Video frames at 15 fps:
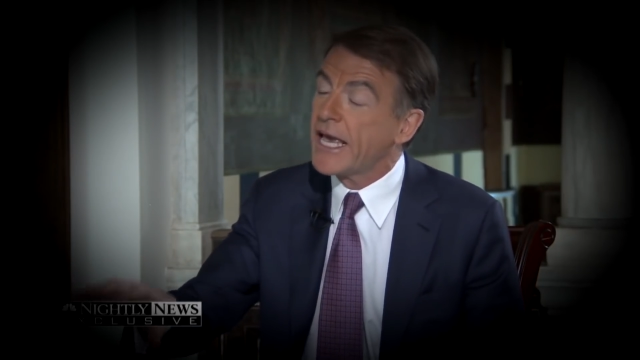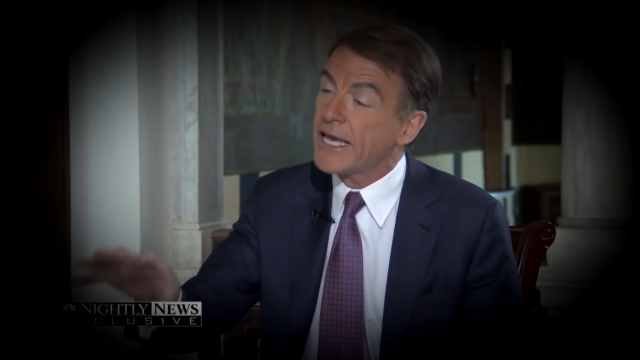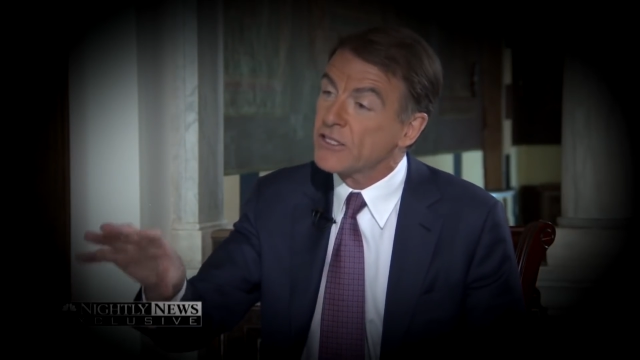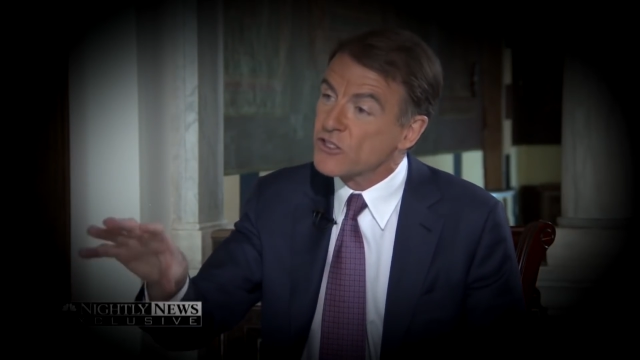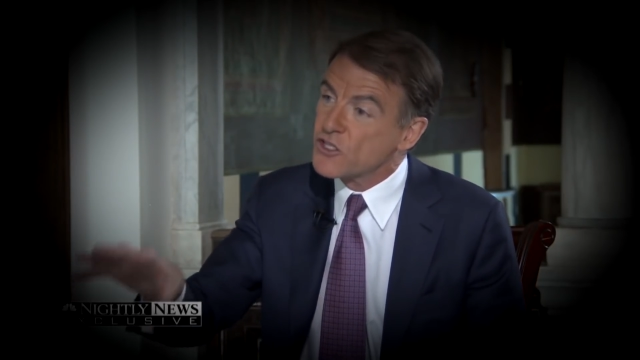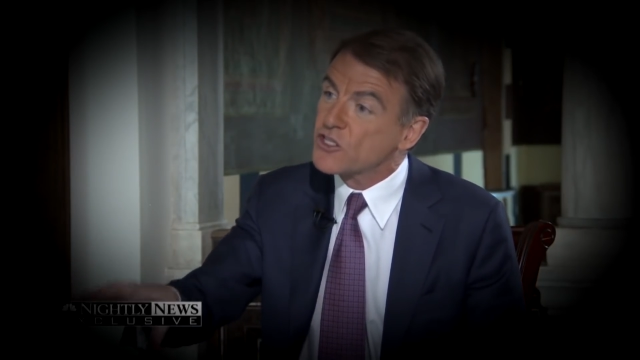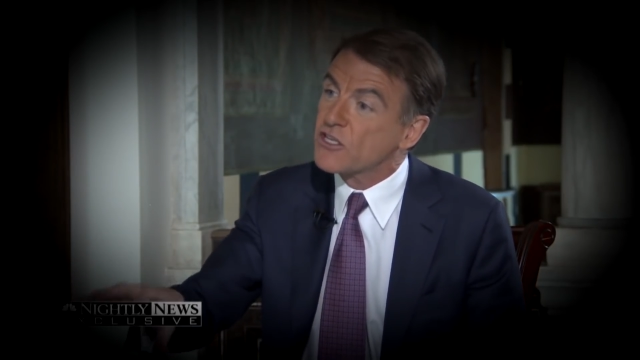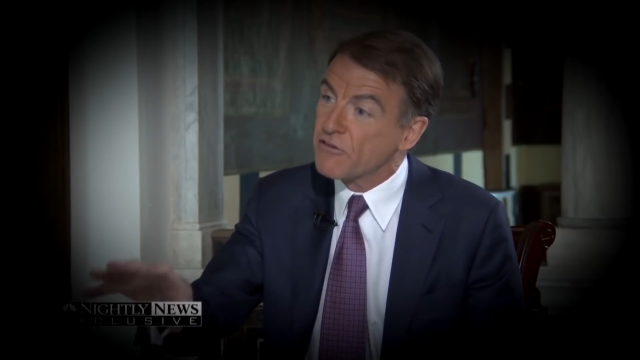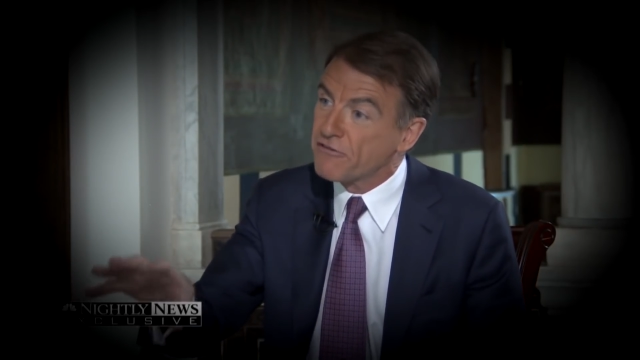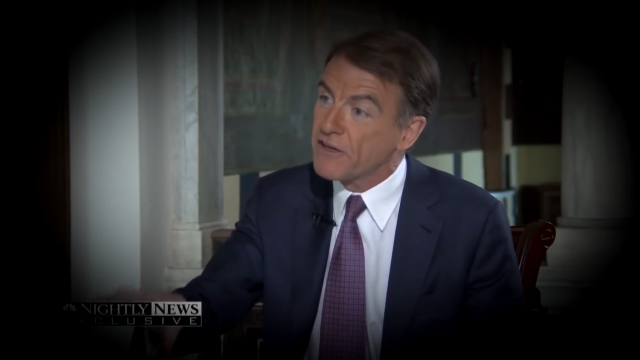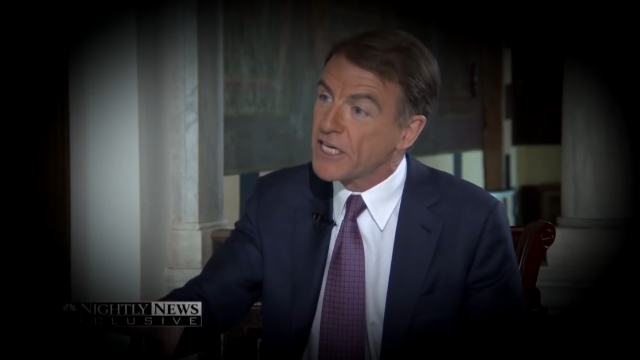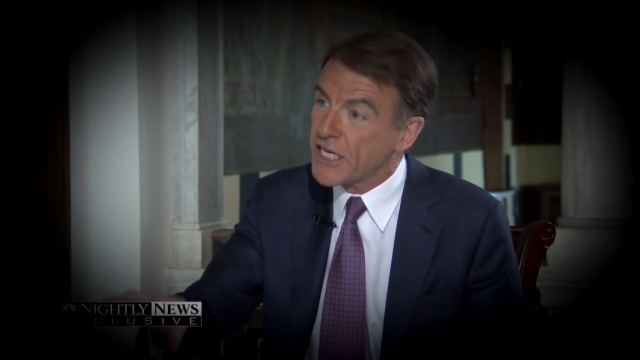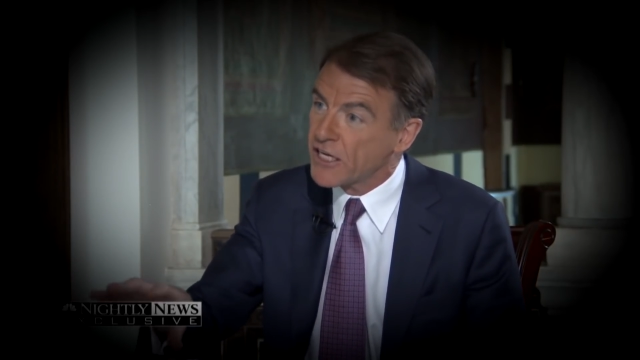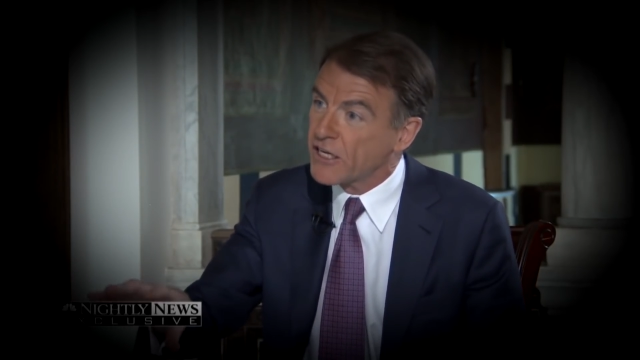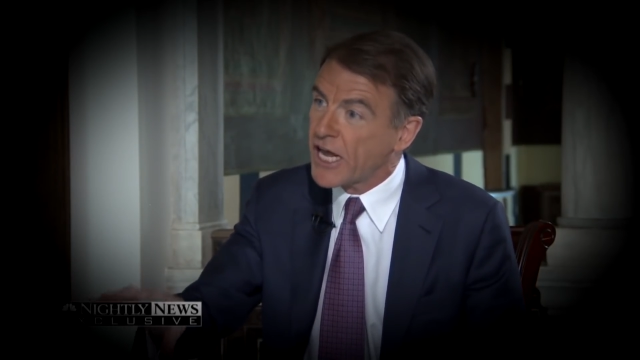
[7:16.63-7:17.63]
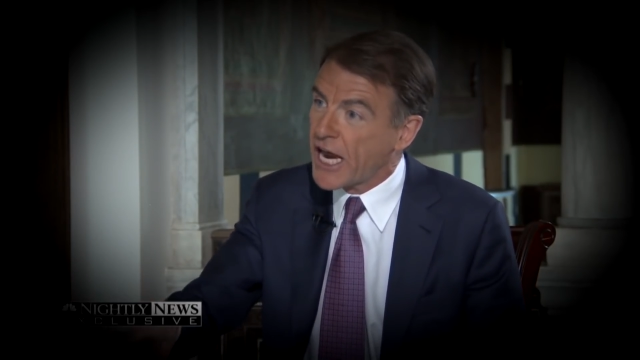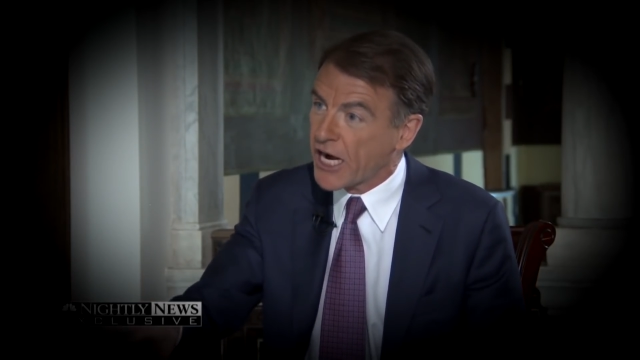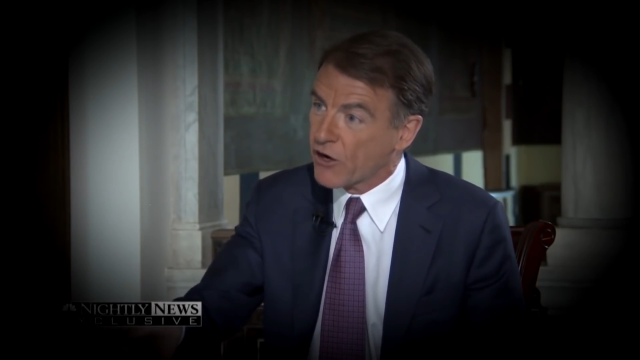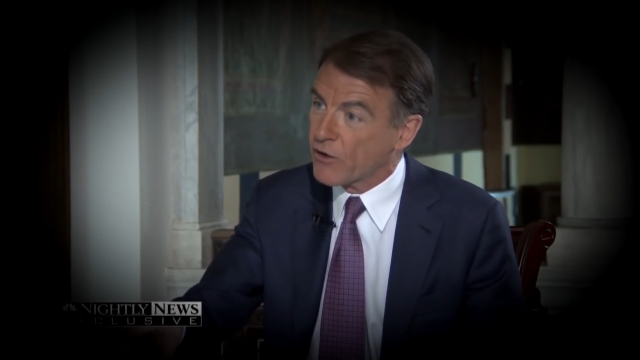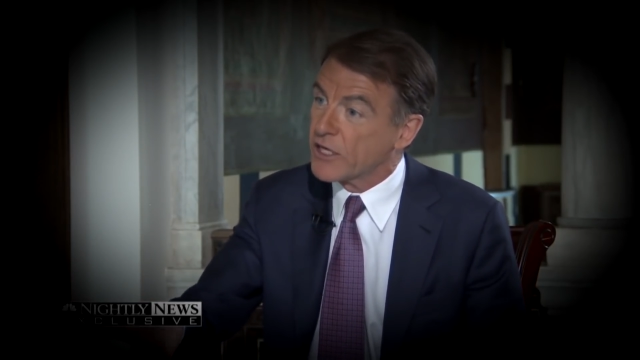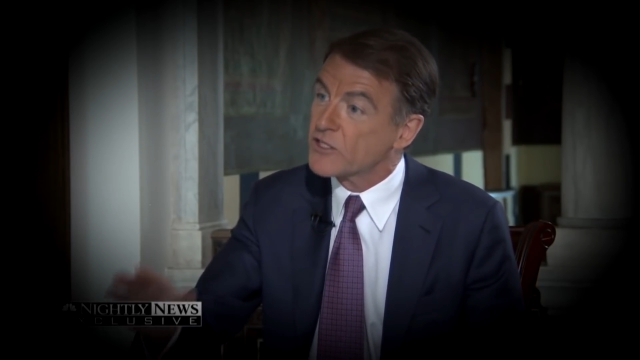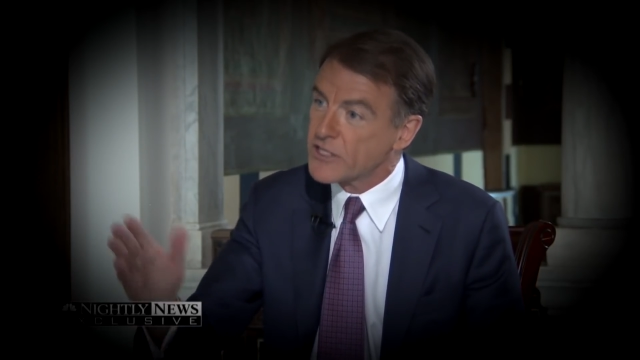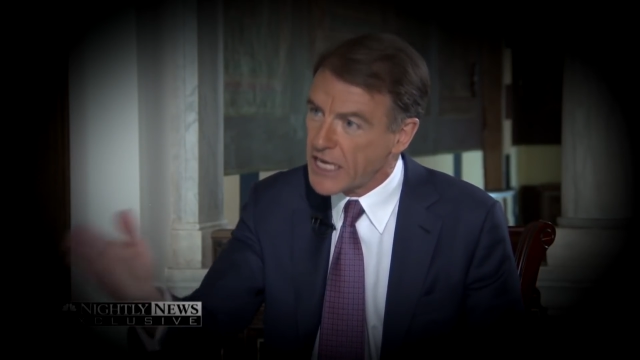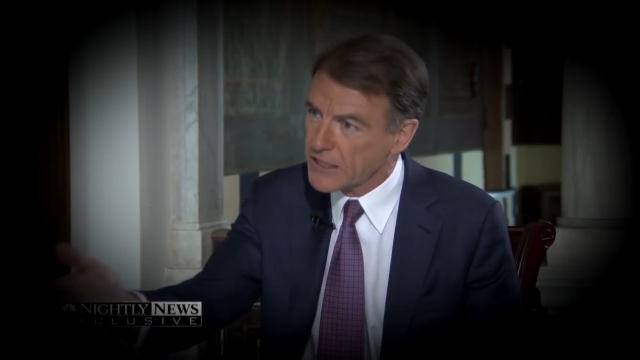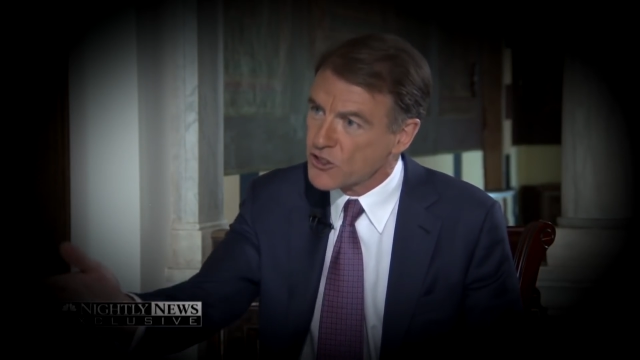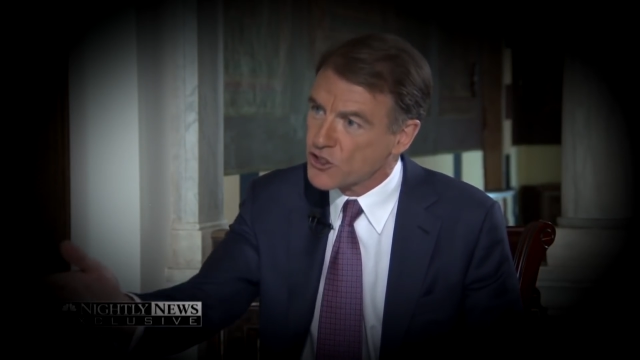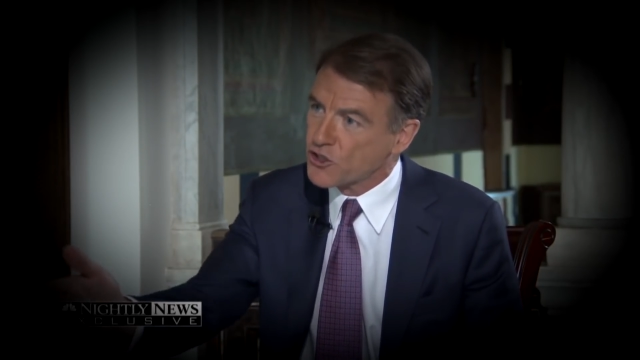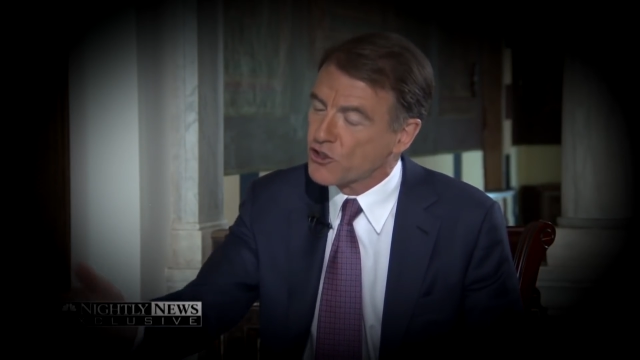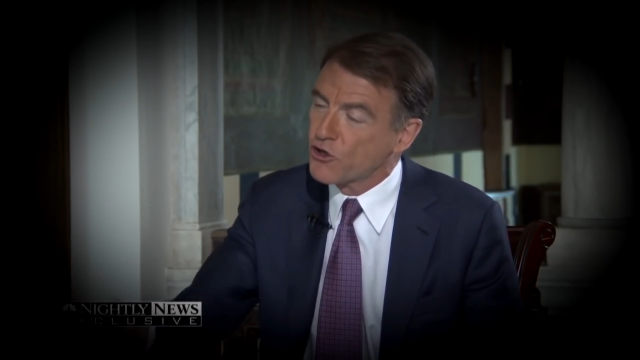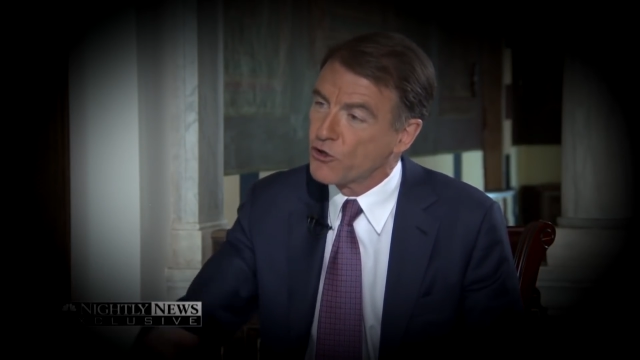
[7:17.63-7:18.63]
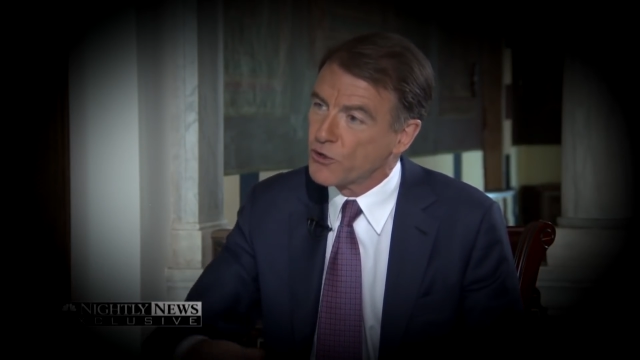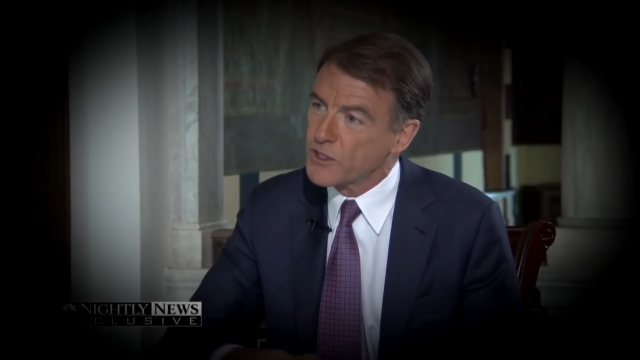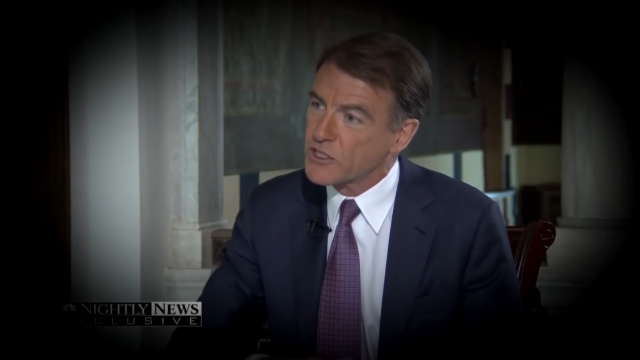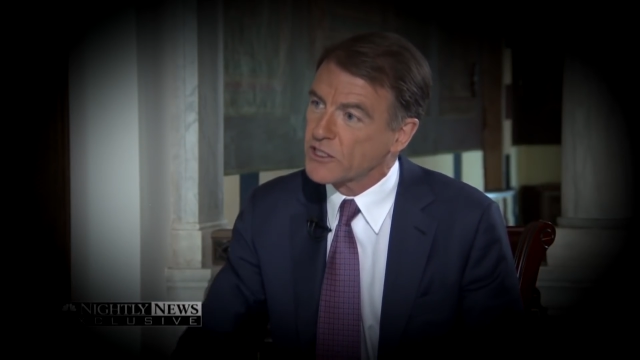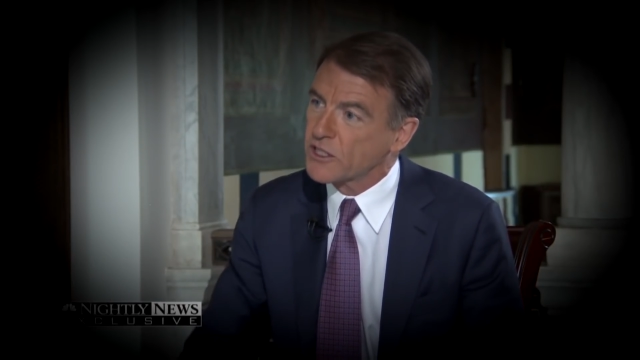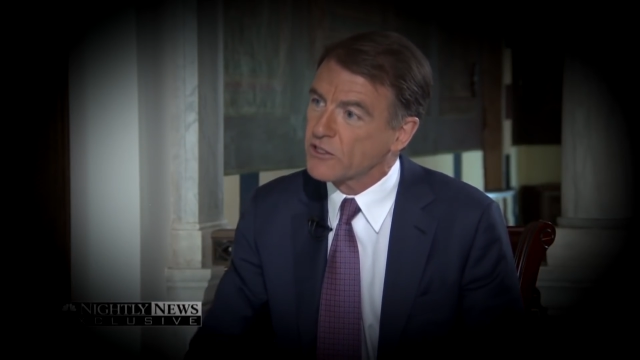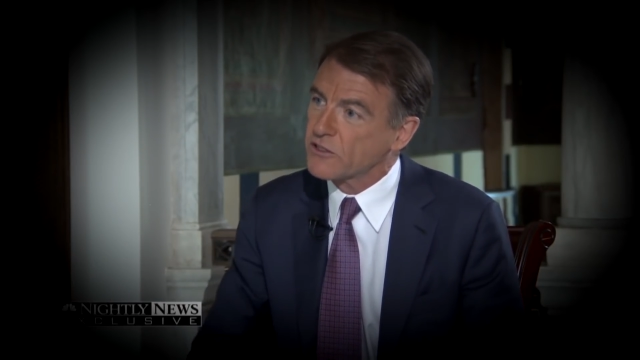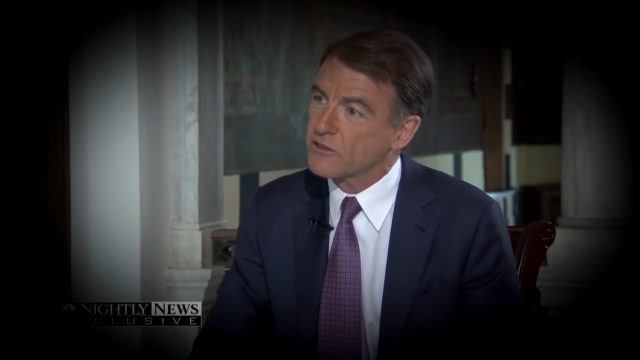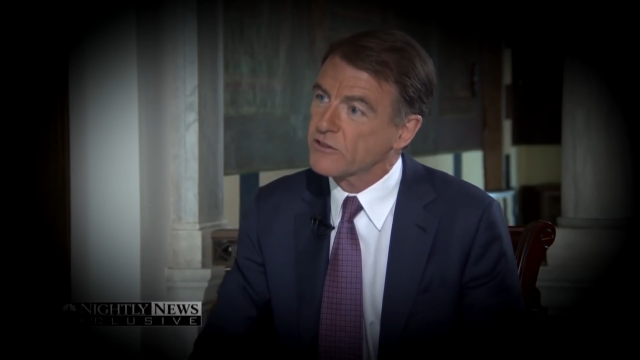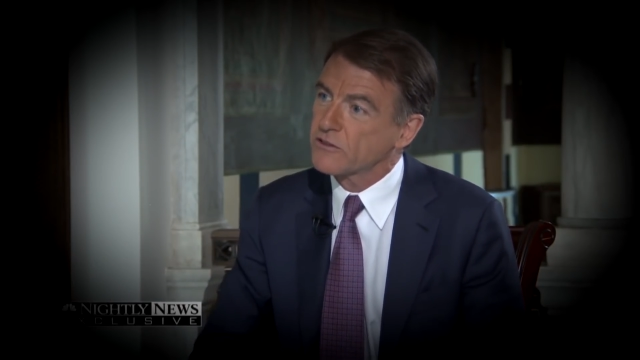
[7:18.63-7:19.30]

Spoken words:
in civilian areas. That's true, isn't it?